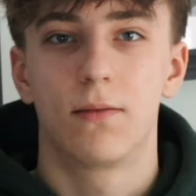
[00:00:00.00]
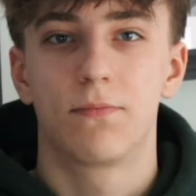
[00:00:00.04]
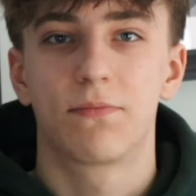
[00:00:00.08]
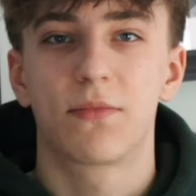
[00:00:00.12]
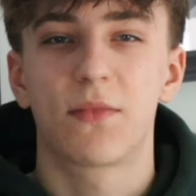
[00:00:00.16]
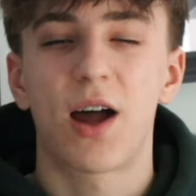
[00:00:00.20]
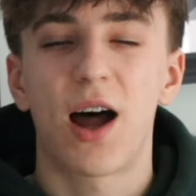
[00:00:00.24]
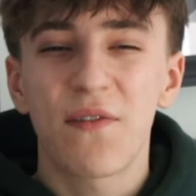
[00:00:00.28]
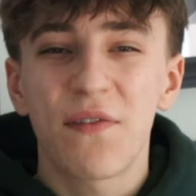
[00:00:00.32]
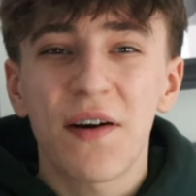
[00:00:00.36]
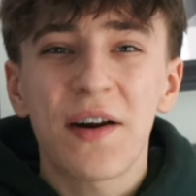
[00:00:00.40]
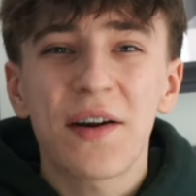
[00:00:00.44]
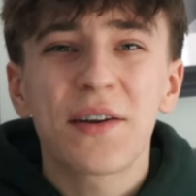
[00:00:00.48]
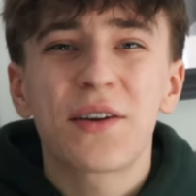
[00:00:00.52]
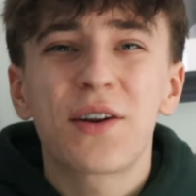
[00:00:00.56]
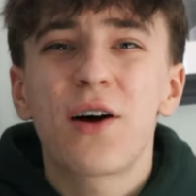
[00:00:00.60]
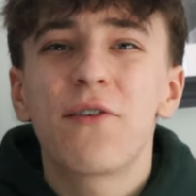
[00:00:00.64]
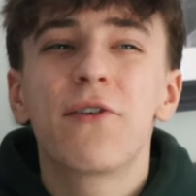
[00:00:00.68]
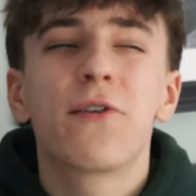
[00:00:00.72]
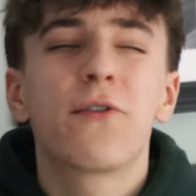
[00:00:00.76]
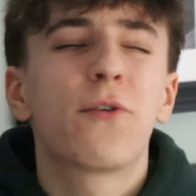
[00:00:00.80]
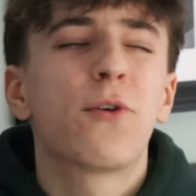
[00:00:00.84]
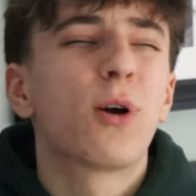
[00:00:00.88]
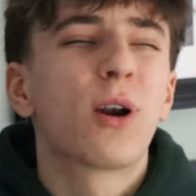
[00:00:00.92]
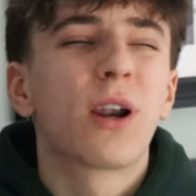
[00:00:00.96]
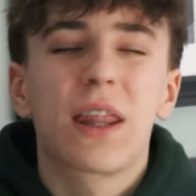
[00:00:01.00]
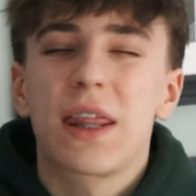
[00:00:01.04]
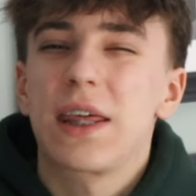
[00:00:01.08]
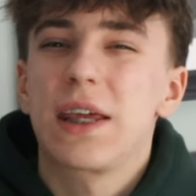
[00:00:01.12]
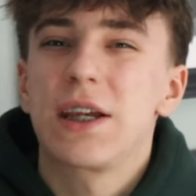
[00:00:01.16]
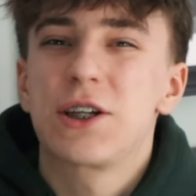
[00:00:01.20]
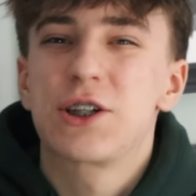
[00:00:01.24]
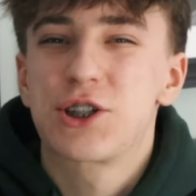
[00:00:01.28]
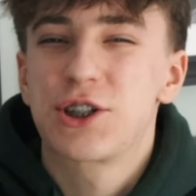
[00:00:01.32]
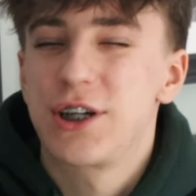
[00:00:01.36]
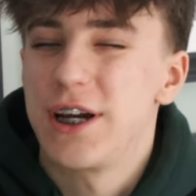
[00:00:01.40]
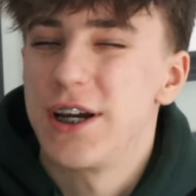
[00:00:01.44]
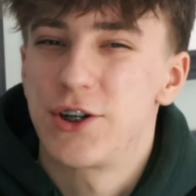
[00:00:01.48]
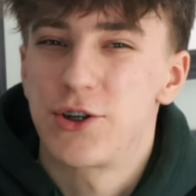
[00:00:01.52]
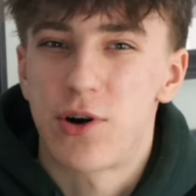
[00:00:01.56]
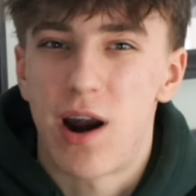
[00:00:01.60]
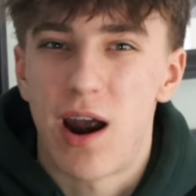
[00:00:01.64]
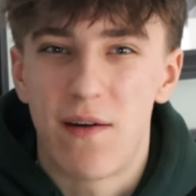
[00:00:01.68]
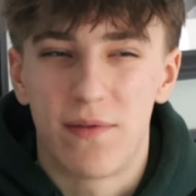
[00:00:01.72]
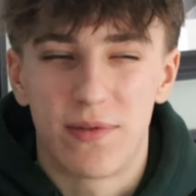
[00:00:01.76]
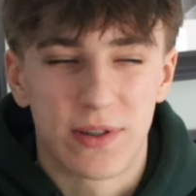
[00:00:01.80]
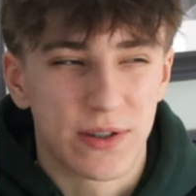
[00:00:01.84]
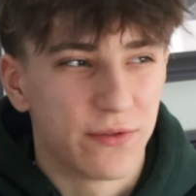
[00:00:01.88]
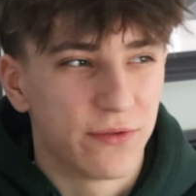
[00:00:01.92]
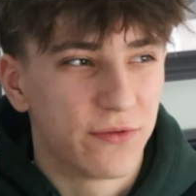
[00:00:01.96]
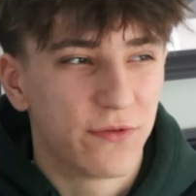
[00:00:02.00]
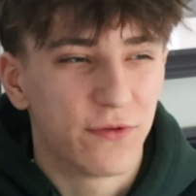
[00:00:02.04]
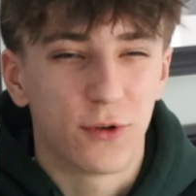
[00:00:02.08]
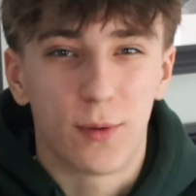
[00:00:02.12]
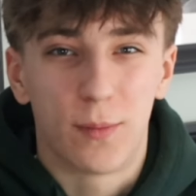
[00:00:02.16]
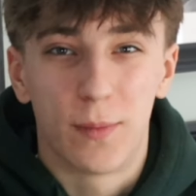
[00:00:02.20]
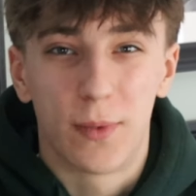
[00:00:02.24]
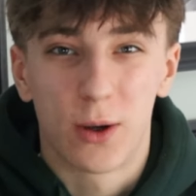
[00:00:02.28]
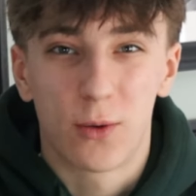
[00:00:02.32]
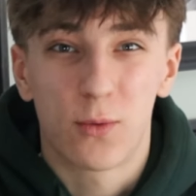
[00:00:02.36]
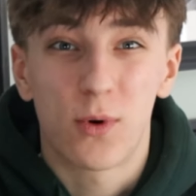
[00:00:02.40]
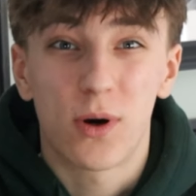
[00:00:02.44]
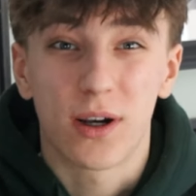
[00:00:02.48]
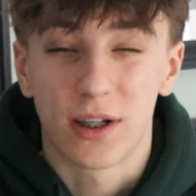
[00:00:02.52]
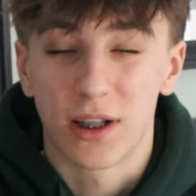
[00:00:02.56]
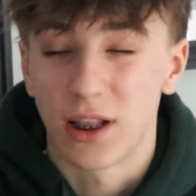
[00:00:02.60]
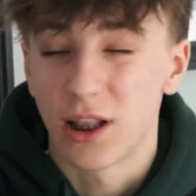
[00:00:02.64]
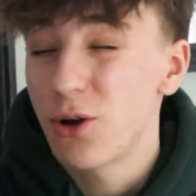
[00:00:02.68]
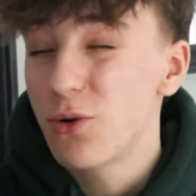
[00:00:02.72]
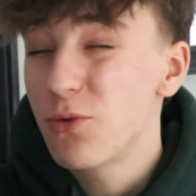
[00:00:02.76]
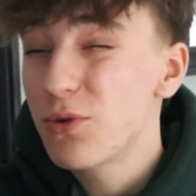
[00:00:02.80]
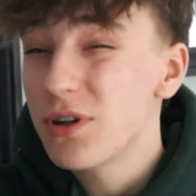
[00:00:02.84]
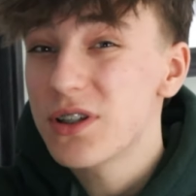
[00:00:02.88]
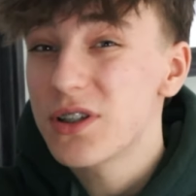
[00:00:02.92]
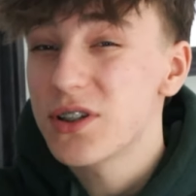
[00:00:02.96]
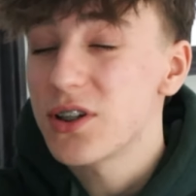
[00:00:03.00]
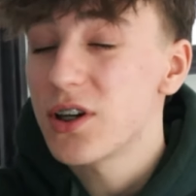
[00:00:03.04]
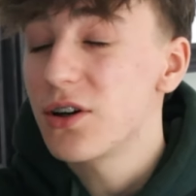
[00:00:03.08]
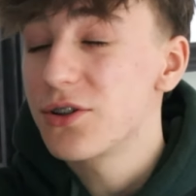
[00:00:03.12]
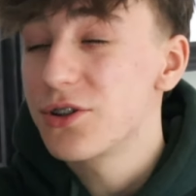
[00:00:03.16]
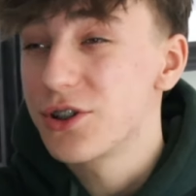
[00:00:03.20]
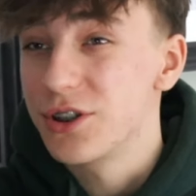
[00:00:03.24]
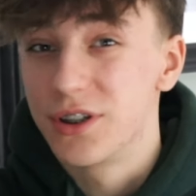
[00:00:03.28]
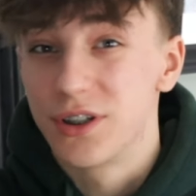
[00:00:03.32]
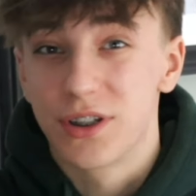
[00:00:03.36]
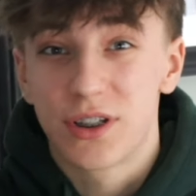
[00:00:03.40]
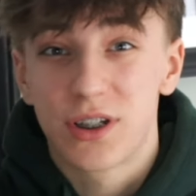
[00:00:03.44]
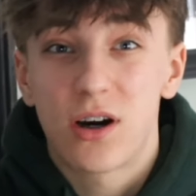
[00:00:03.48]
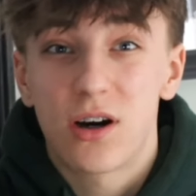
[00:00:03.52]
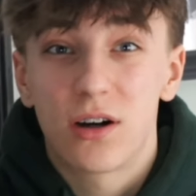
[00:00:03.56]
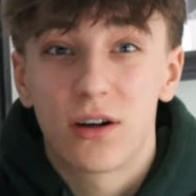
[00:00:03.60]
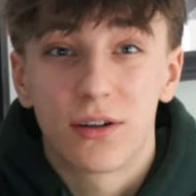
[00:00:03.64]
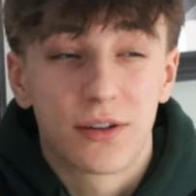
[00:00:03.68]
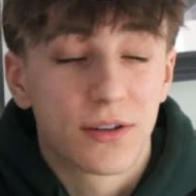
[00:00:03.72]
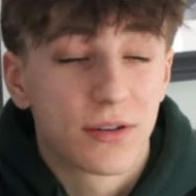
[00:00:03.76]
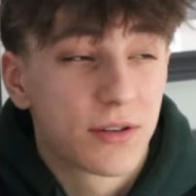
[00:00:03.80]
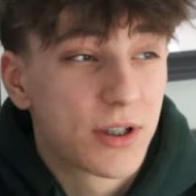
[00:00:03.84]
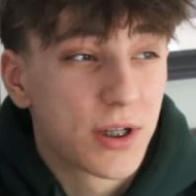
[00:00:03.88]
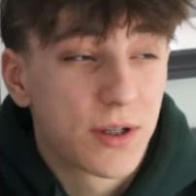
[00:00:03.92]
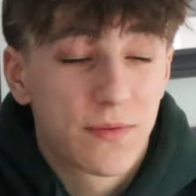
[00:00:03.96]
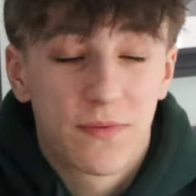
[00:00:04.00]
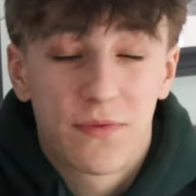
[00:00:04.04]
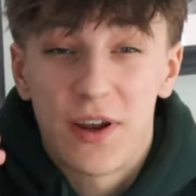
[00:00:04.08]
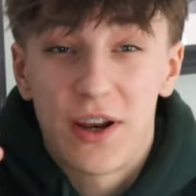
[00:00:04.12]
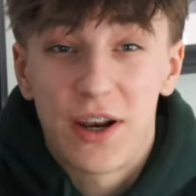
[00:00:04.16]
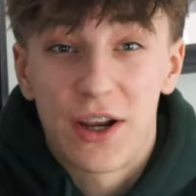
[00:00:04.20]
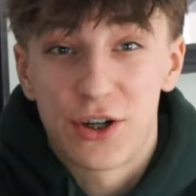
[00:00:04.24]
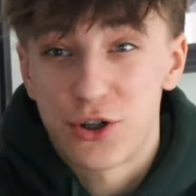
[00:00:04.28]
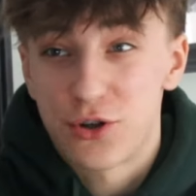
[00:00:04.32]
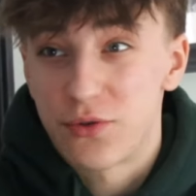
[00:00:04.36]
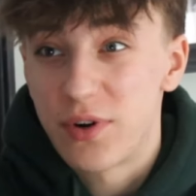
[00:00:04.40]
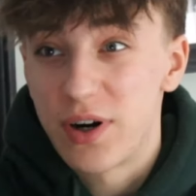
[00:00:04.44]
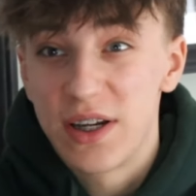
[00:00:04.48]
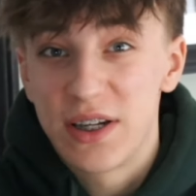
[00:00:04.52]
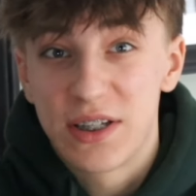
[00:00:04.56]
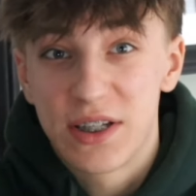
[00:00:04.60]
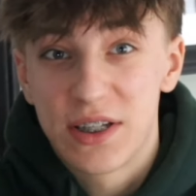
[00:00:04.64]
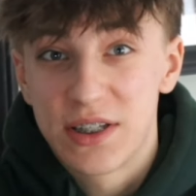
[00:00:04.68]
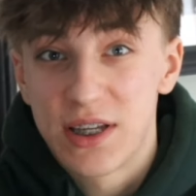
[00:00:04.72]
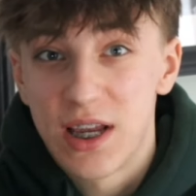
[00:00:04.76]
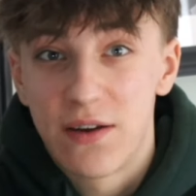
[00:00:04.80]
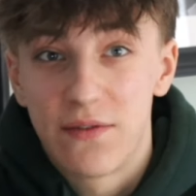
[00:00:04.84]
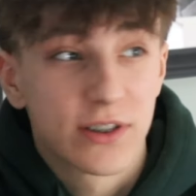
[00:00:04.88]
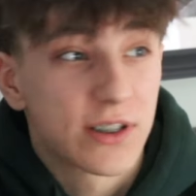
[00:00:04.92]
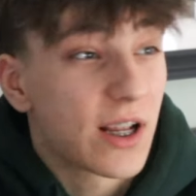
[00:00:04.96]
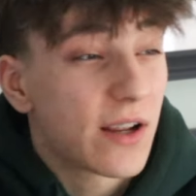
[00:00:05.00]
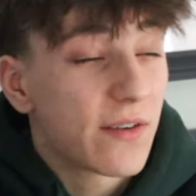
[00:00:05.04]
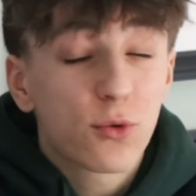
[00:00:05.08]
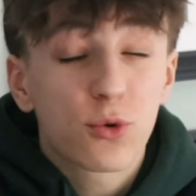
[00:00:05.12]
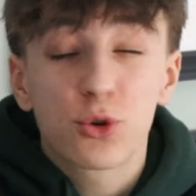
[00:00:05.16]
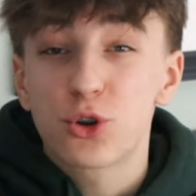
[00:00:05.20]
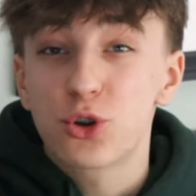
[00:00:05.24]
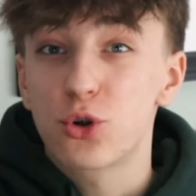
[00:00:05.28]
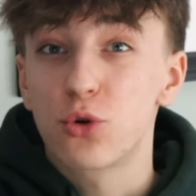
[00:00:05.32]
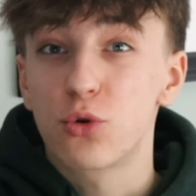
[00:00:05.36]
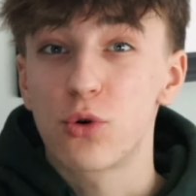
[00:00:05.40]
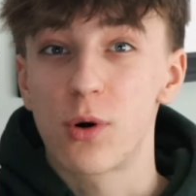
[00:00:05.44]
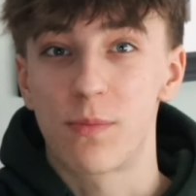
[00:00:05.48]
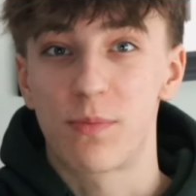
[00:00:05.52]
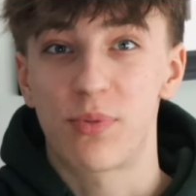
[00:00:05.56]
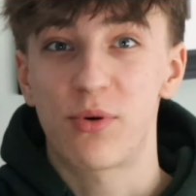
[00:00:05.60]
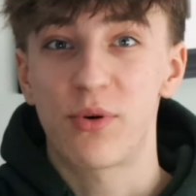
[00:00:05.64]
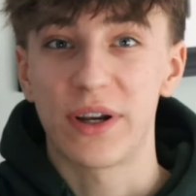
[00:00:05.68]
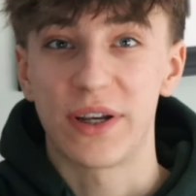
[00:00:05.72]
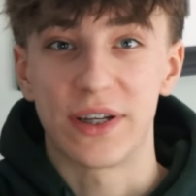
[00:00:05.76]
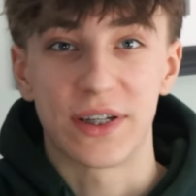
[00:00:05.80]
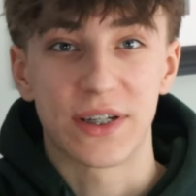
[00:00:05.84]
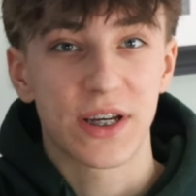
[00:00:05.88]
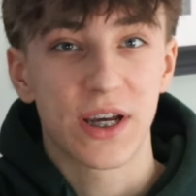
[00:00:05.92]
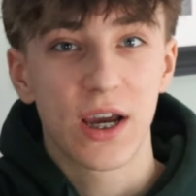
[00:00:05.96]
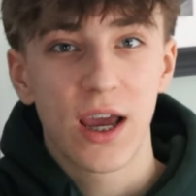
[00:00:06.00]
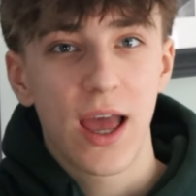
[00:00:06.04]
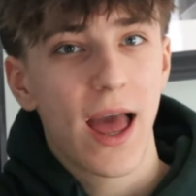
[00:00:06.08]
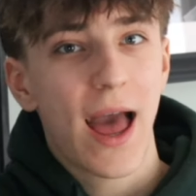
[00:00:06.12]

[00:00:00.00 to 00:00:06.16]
I've had enough of all of these shit drivers in Formula 1. Logan Sargent can't finish a race to save his life or score a point.